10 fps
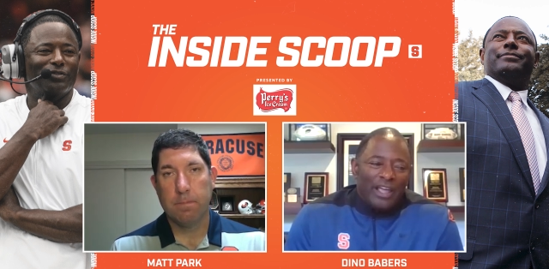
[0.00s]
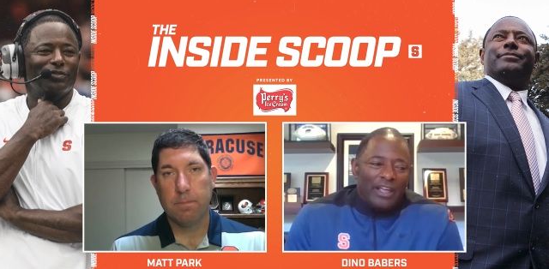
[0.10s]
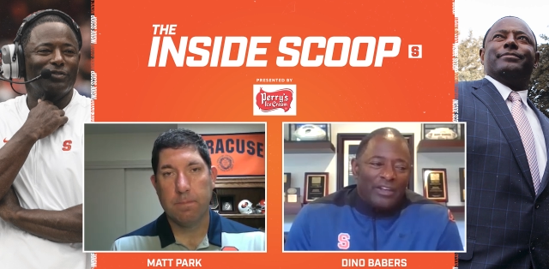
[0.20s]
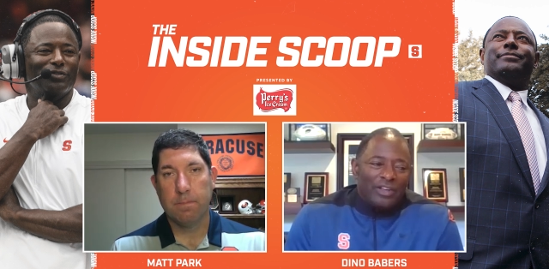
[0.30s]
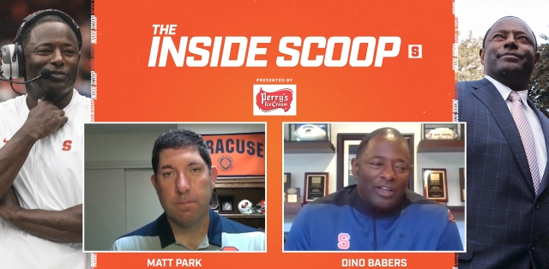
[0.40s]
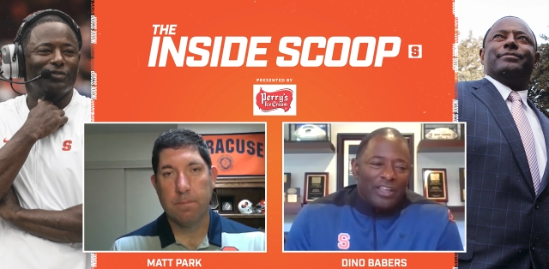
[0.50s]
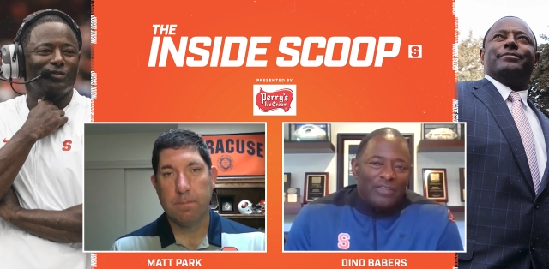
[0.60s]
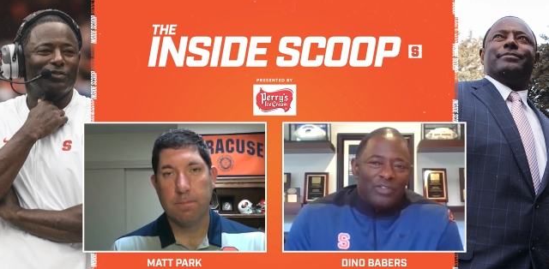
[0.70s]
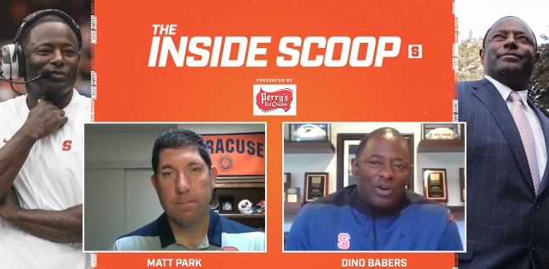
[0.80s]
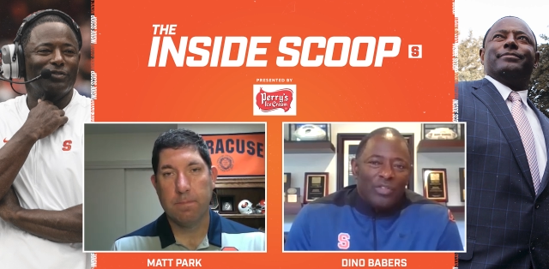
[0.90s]
Speaker 1: And uh,
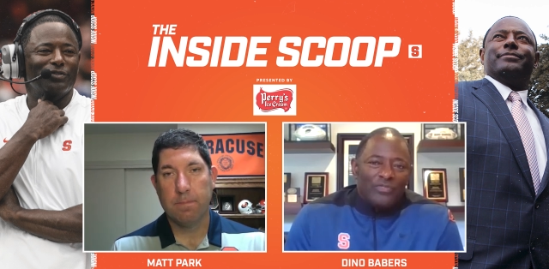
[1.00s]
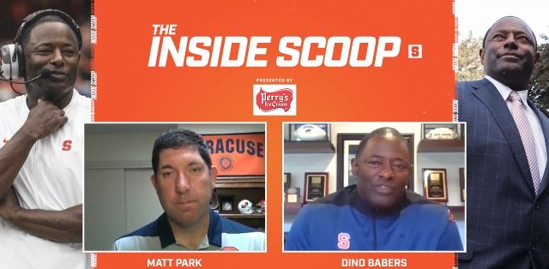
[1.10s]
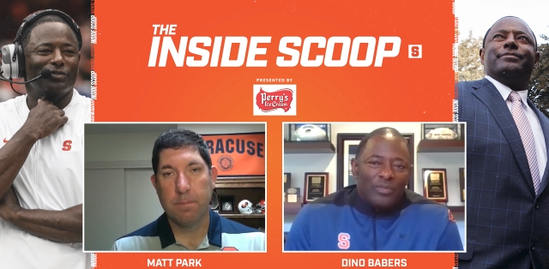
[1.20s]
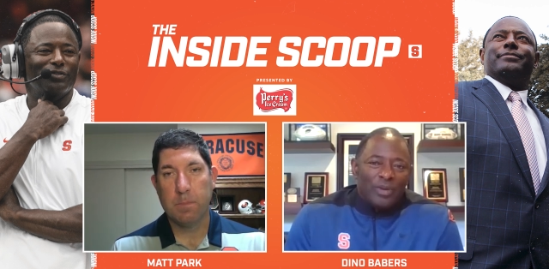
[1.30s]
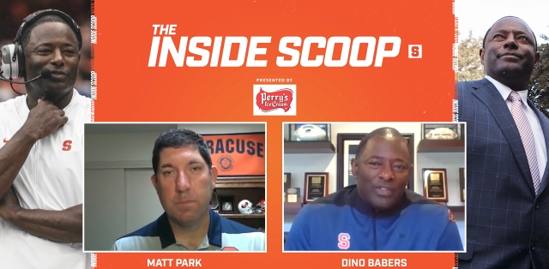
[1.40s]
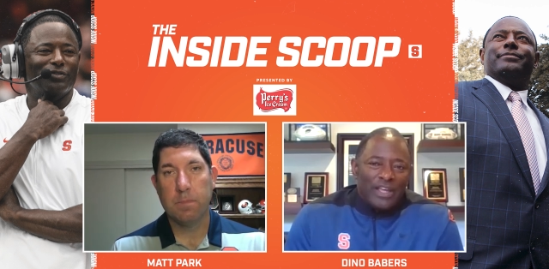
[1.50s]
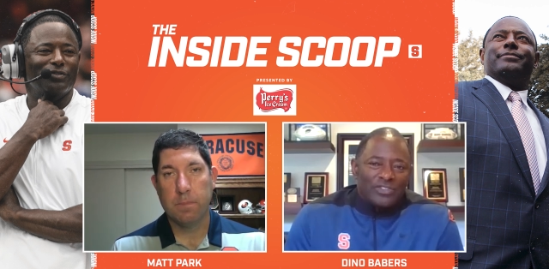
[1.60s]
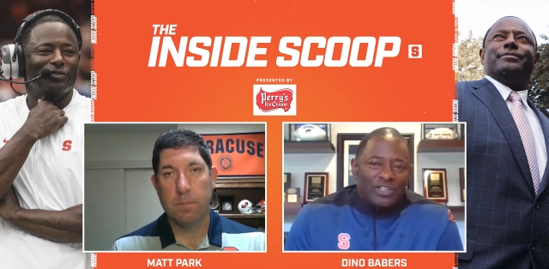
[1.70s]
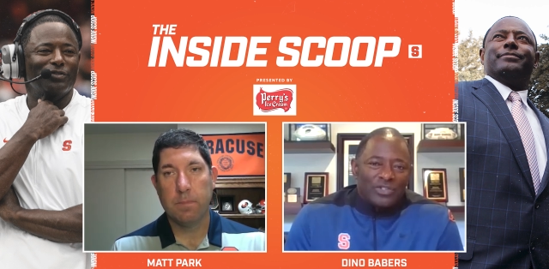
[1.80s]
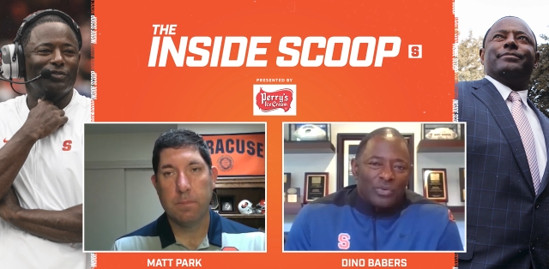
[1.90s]
even though they've never been in that
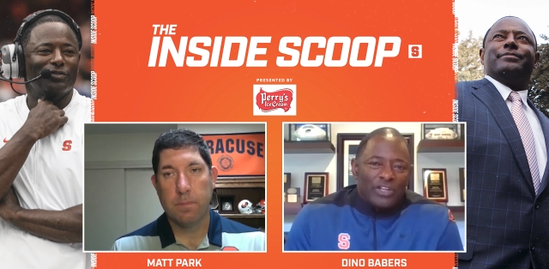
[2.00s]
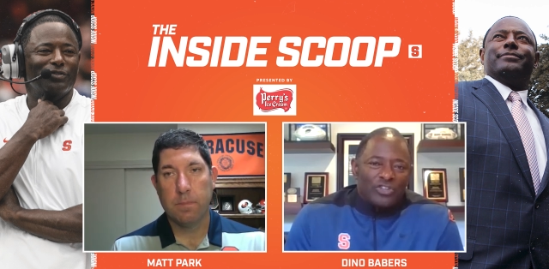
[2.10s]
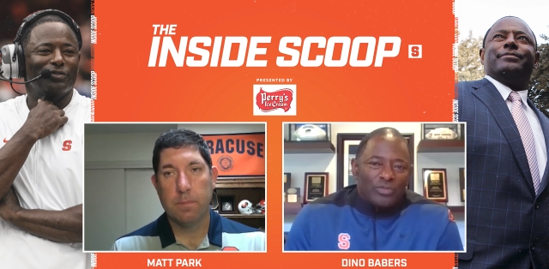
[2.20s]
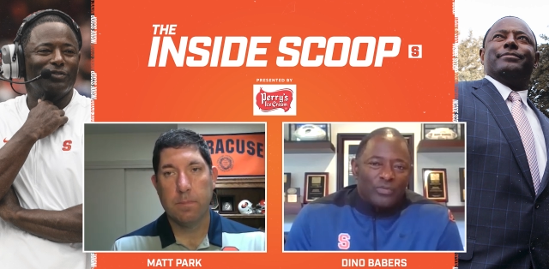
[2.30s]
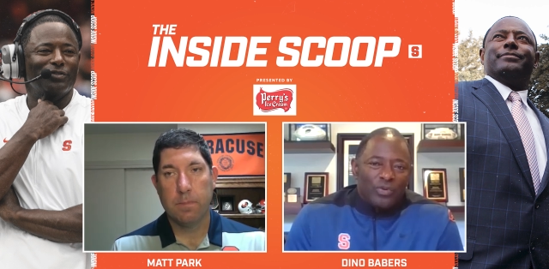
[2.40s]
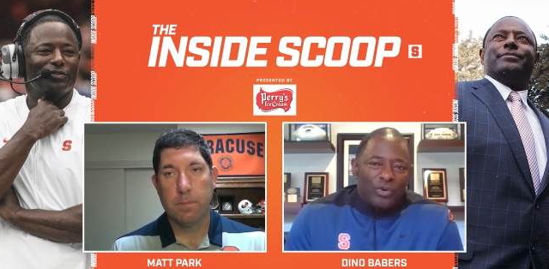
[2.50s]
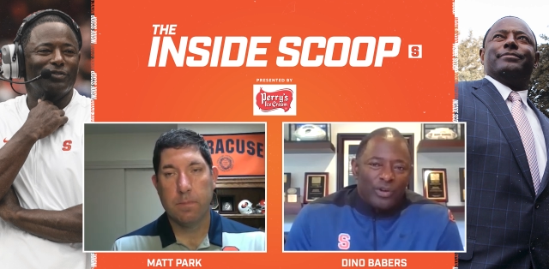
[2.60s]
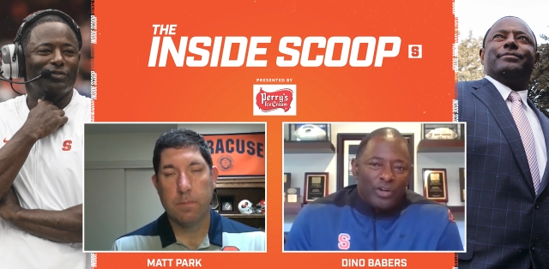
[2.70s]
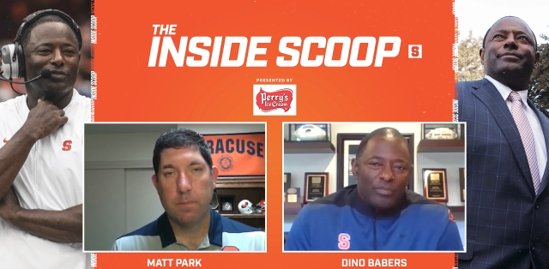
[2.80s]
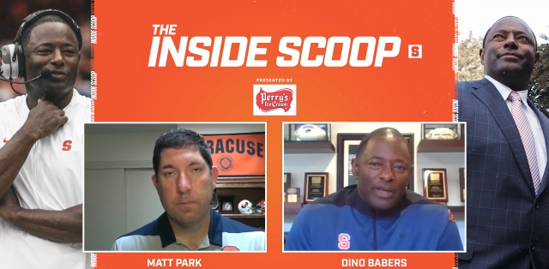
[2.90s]
situation before, they're
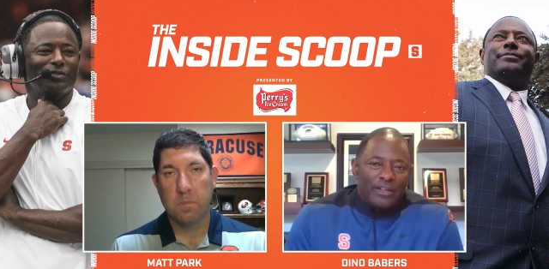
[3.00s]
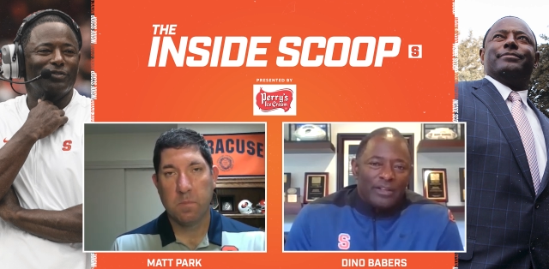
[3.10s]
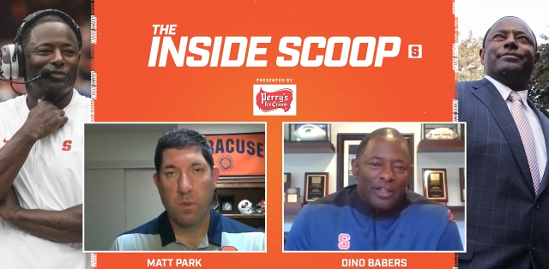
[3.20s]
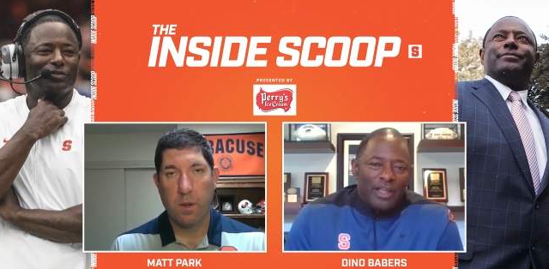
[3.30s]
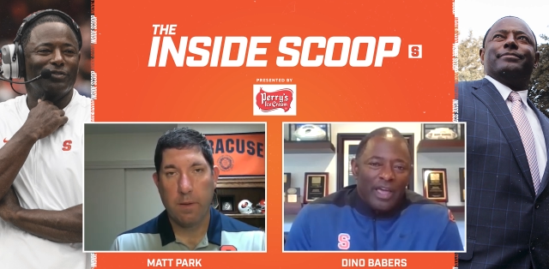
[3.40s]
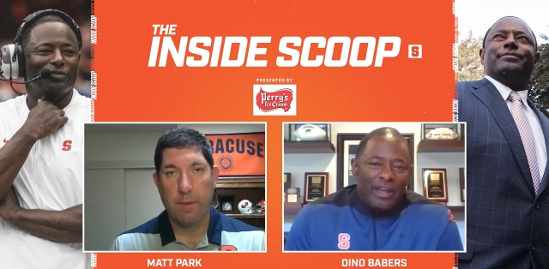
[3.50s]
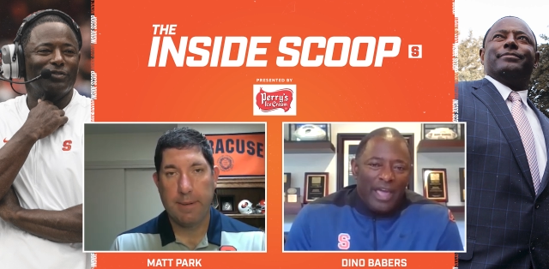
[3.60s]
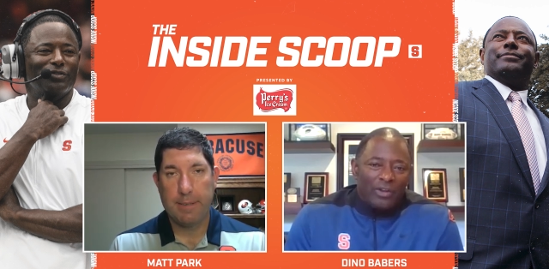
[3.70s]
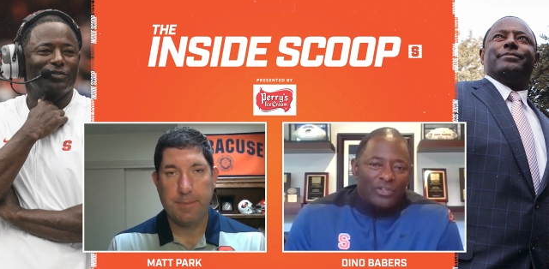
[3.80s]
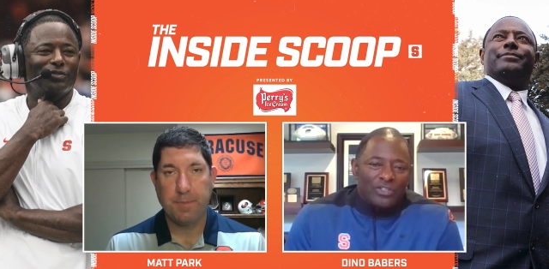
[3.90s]
going to make and
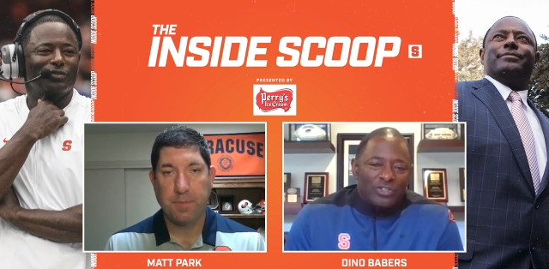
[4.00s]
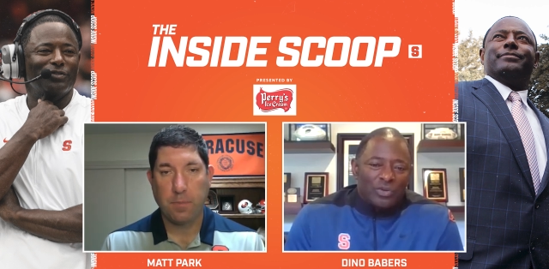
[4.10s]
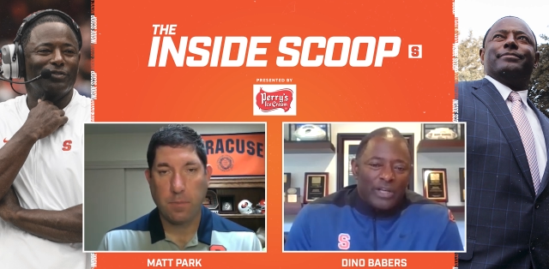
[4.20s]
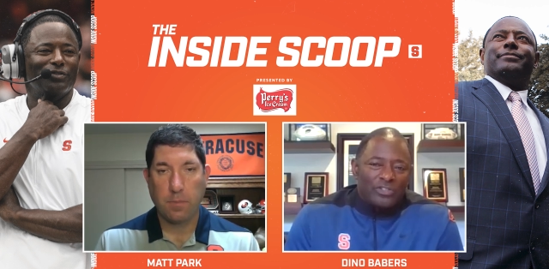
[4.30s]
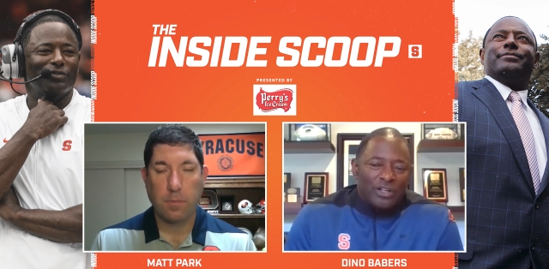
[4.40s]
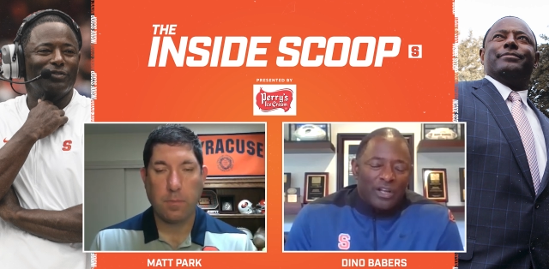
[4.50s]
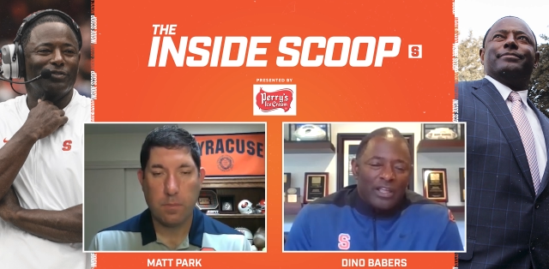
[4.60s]
handle the situation